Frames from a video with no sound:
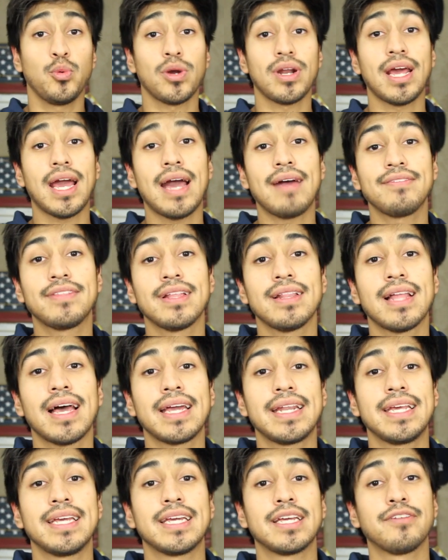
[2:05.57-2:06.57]
You wanna have the
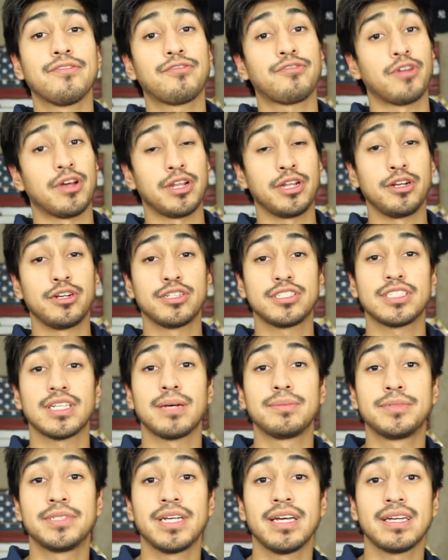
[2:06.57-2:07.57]
lighting in front of your
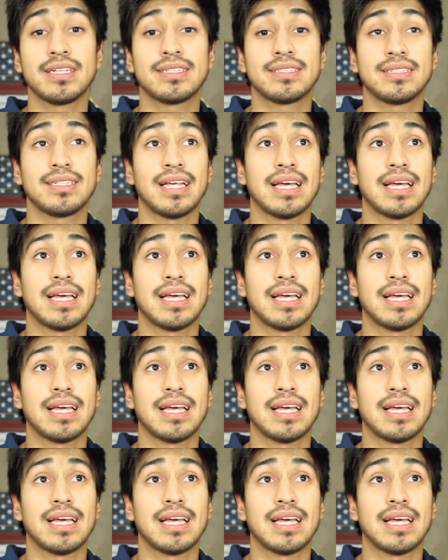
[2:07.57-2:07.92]
subject